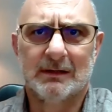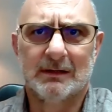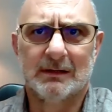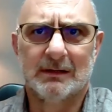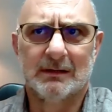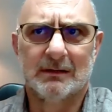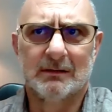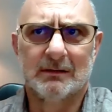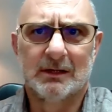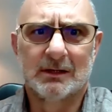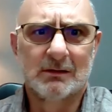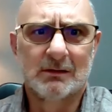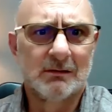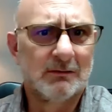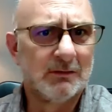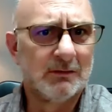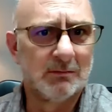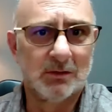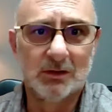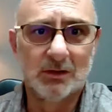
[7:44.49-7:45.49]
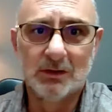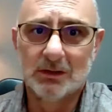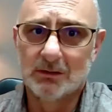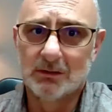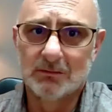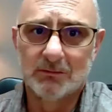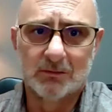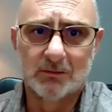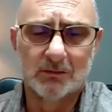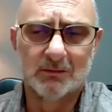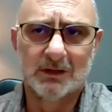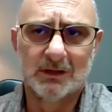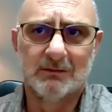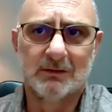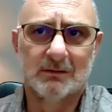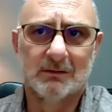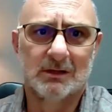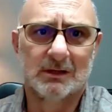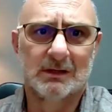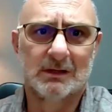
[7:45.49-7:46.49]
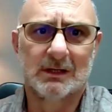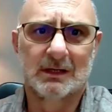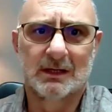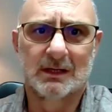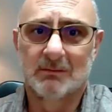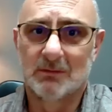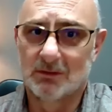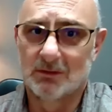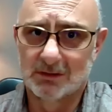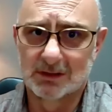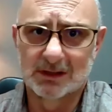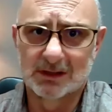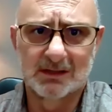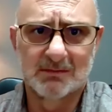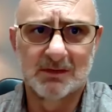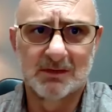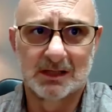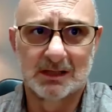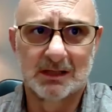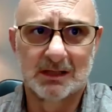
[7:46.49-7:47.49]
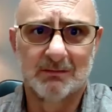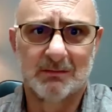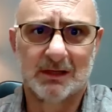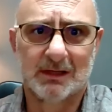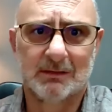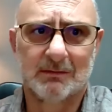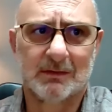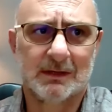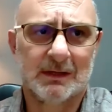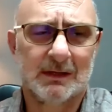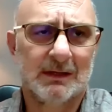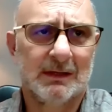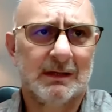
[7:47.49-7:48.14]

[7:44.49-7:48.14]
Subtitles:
Not to the blue uniform either, but the camo was especially bad.